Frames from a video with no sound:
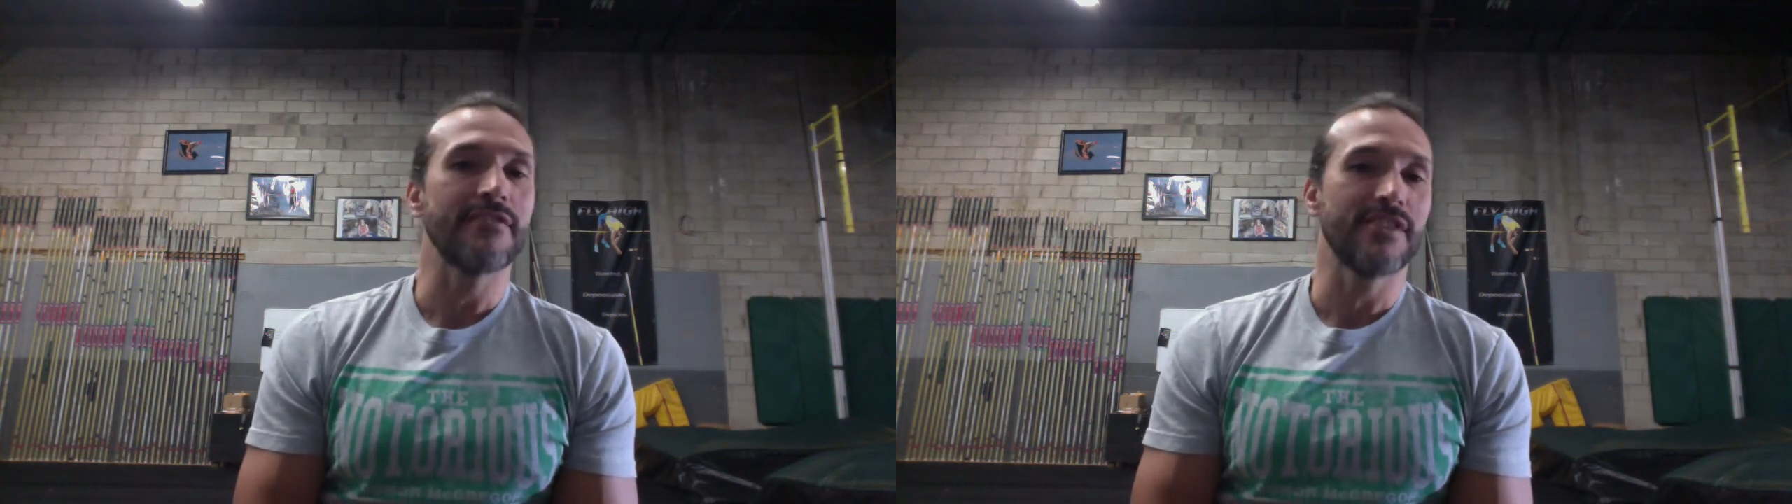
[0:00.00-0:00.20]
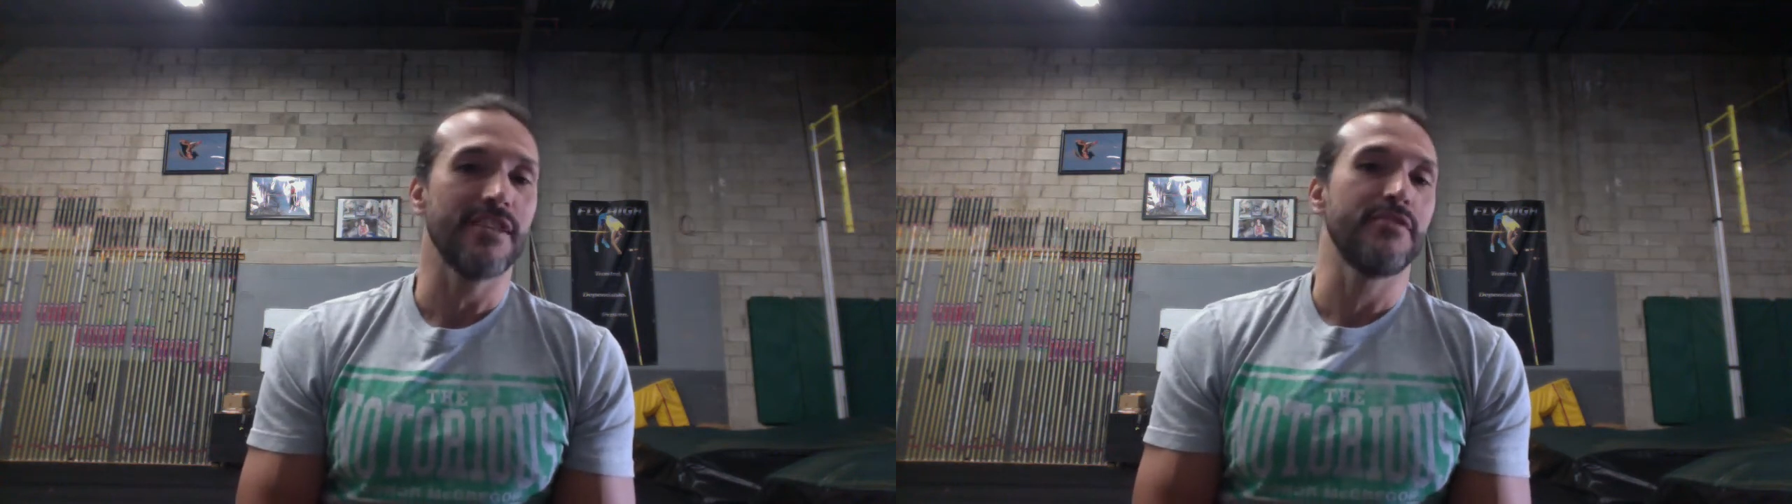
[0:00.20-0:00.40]

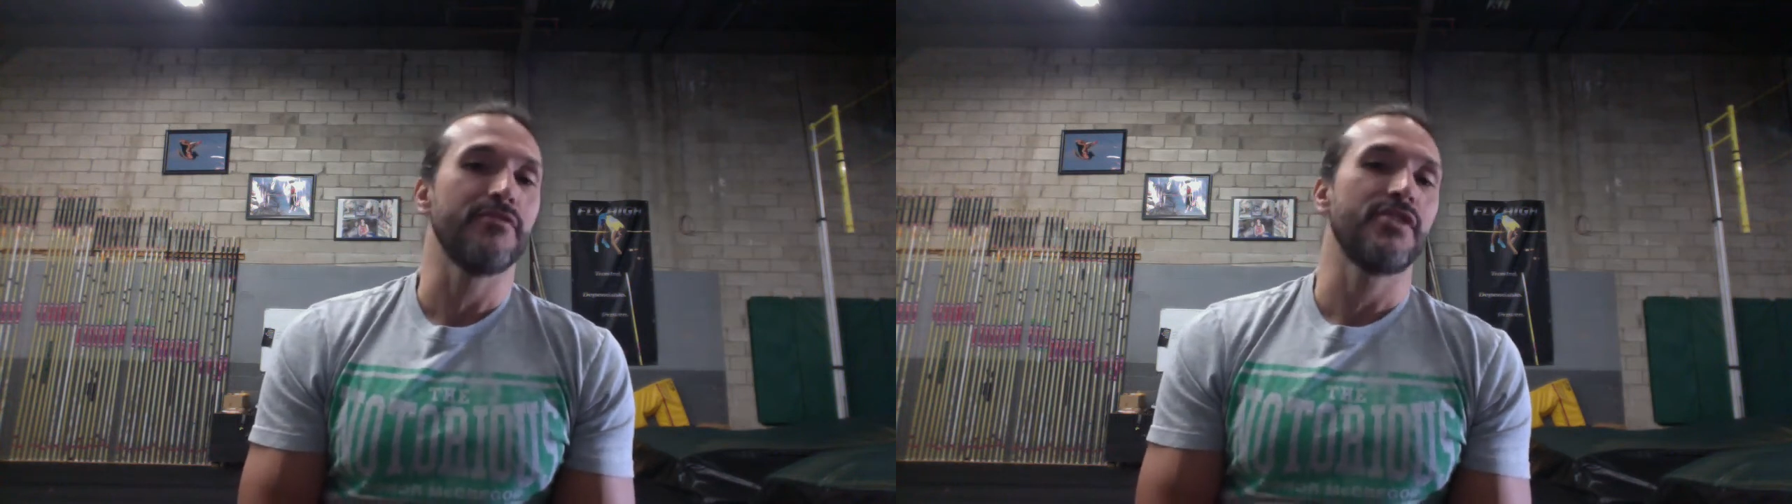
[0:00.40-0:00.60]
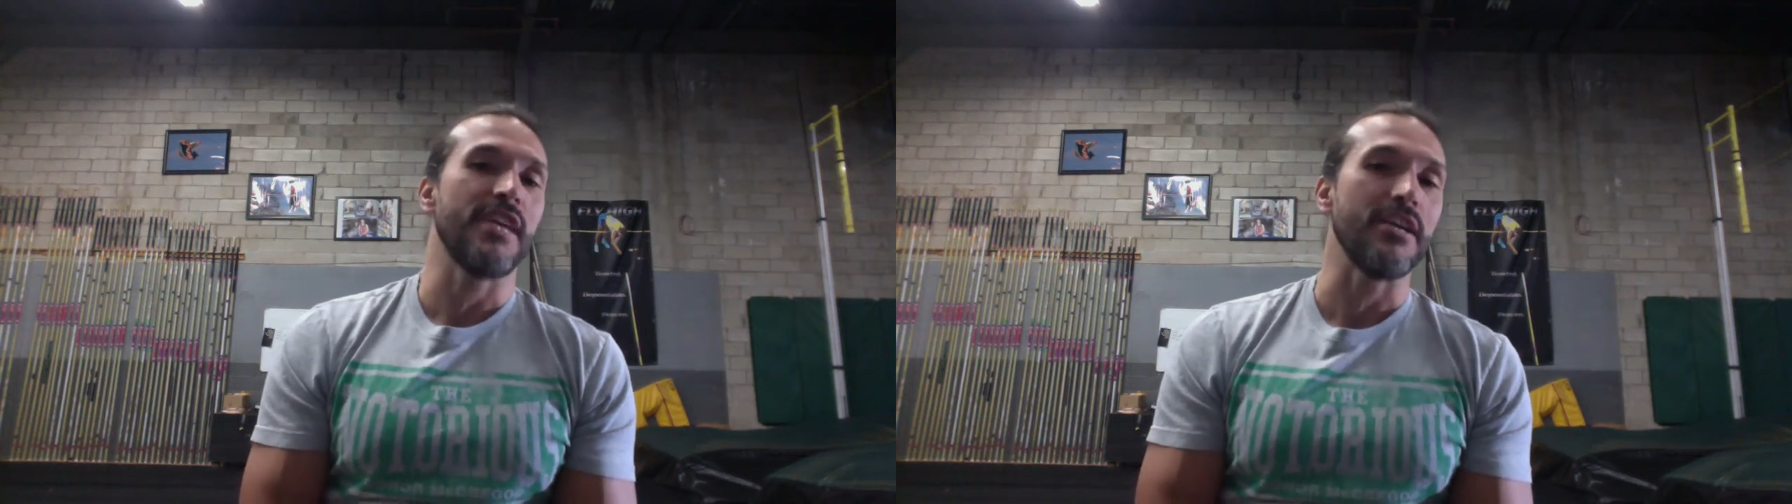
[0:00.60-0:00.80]
sets of
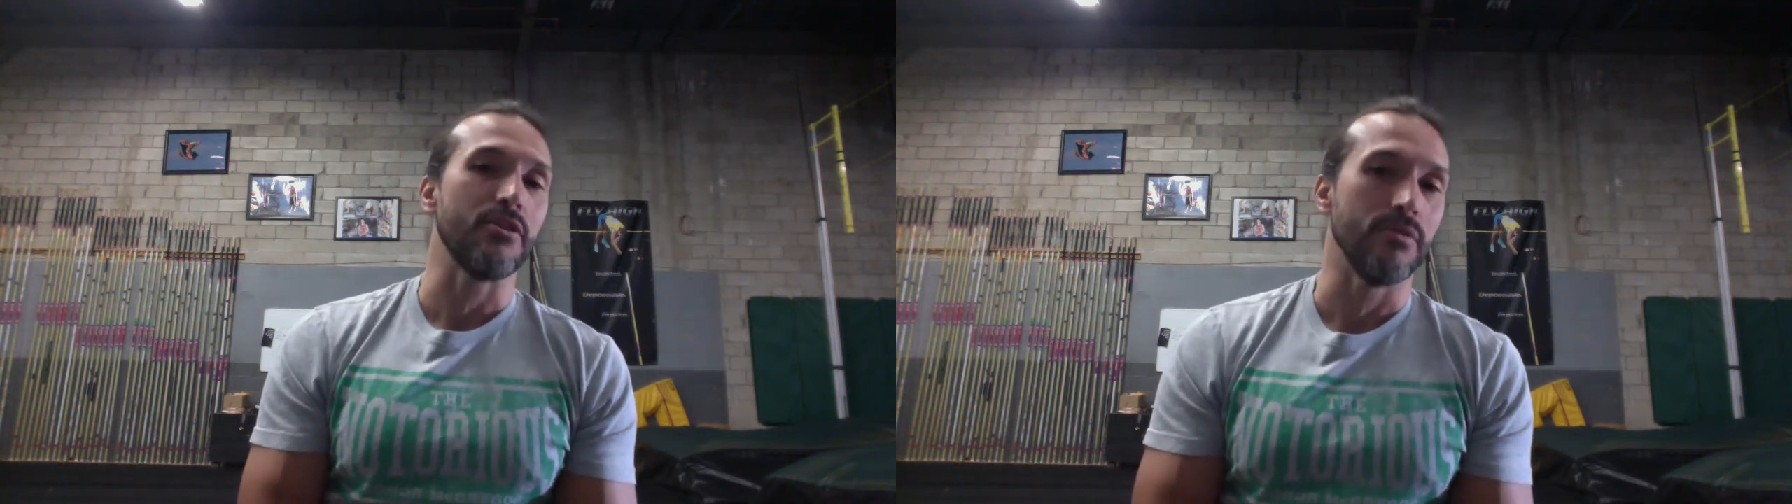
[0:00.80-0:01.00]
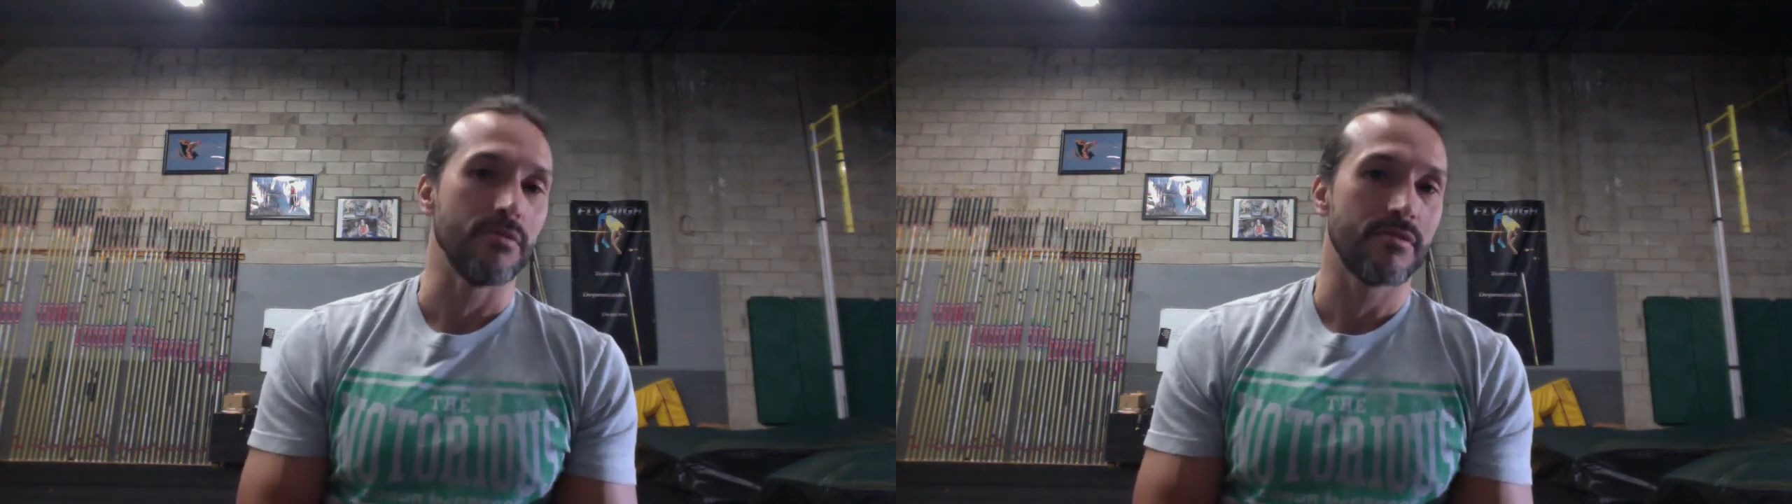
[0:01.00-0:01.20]

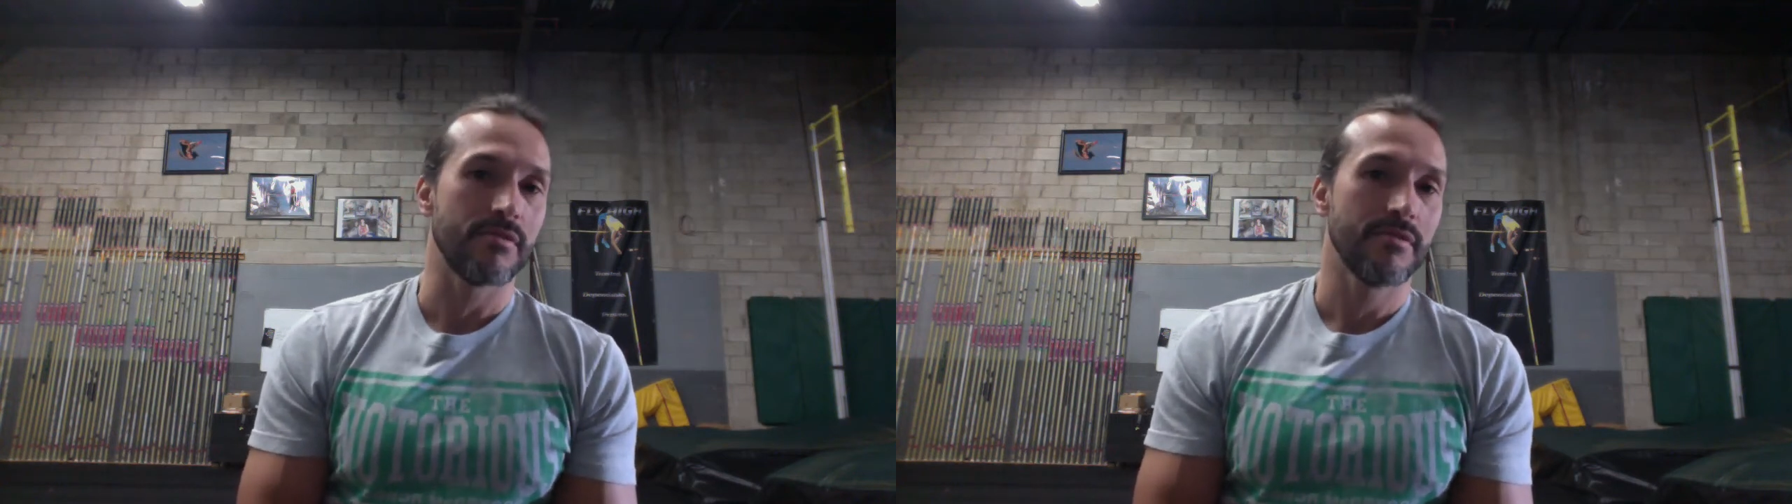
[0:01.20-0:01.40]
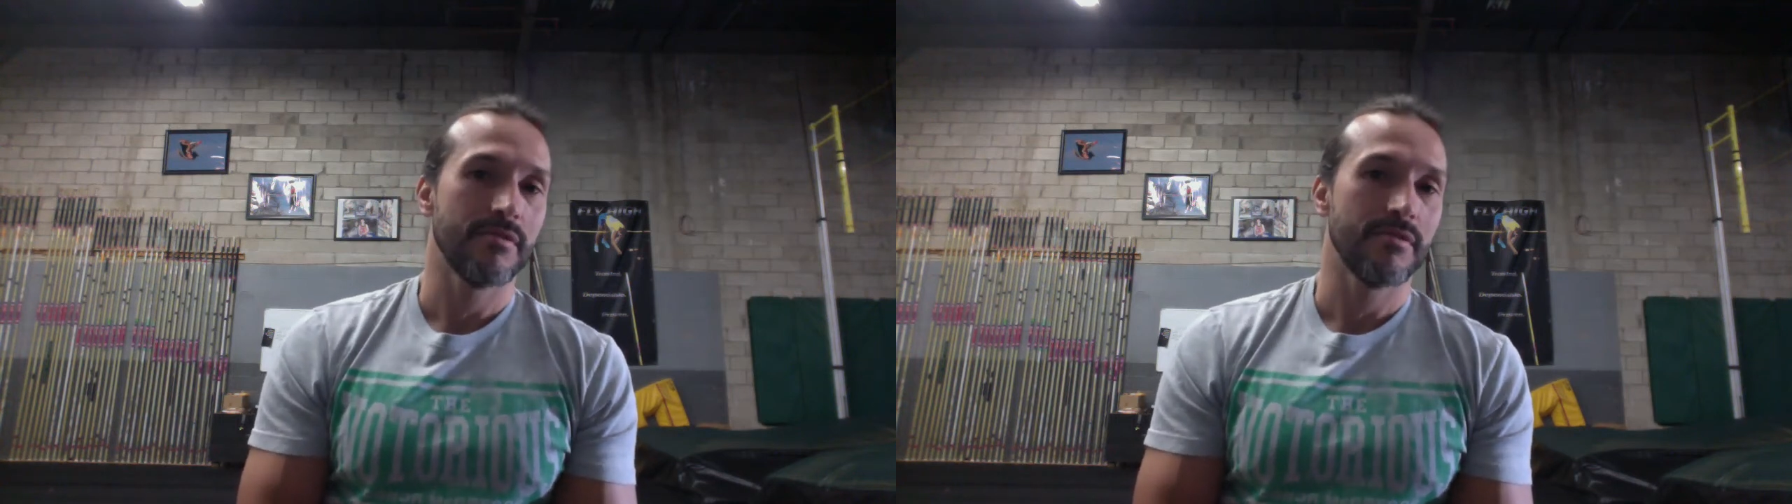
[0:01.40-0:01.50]
singles